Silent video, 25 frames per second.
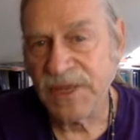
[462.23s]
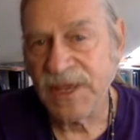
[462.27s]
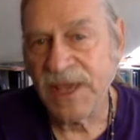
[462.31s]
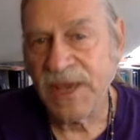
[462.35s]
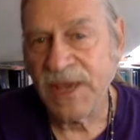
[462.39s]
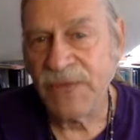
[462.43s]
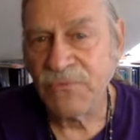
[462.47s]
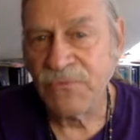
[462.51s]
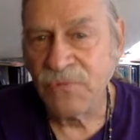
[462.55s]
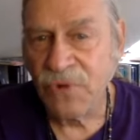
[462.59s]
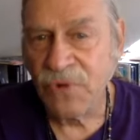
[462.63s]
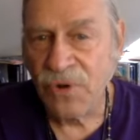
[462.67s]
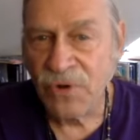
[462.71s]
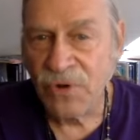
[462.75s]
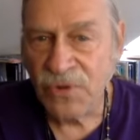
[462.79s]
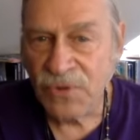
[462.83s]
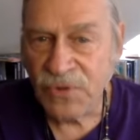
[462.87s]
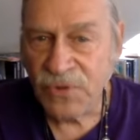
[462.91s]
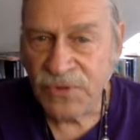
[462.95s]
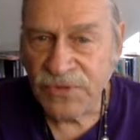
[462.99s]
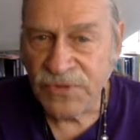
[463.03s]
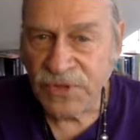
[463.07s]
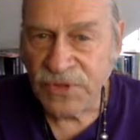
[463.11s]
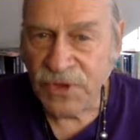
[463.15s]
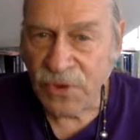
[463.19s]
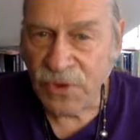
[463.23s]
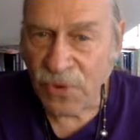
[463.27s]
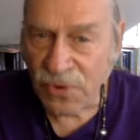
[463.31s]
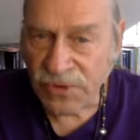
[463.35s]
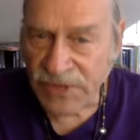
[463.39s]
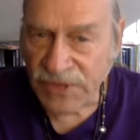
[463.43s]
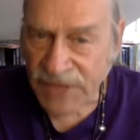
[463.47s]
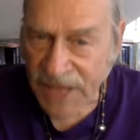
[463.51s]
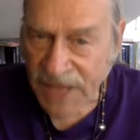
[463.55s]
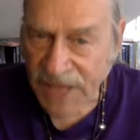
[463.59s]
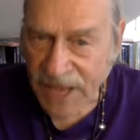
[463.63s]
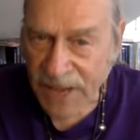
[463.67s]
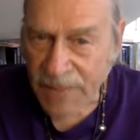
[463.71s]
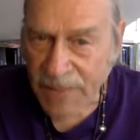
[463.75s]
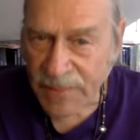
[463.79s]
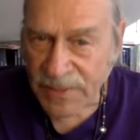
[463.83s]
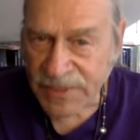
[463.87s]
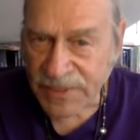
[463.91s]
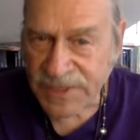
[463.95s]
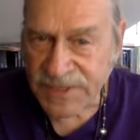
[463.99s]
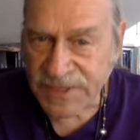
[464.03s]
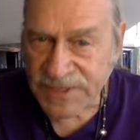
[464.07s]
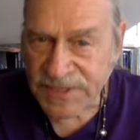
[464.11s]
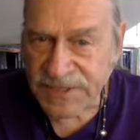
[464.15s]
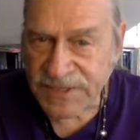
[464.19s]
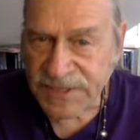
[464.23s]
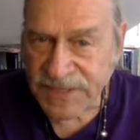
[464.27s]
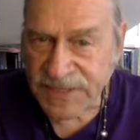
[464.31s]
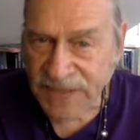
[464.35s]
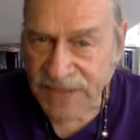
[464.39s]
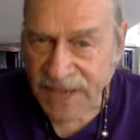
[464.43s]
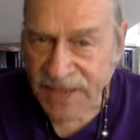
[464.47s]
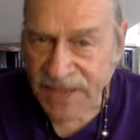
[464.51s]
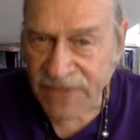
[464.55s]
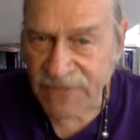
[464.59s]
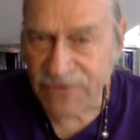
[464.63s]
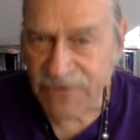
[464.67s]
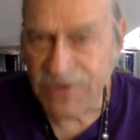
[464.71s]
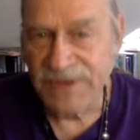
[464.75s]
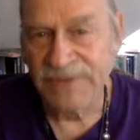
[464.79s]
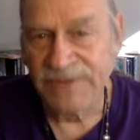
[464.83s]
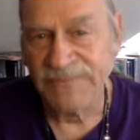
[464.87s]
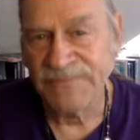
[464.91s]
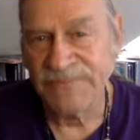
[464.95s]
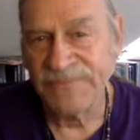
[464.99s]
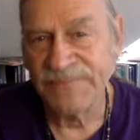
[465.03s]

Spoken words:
and rolled the golden apple into the gathering,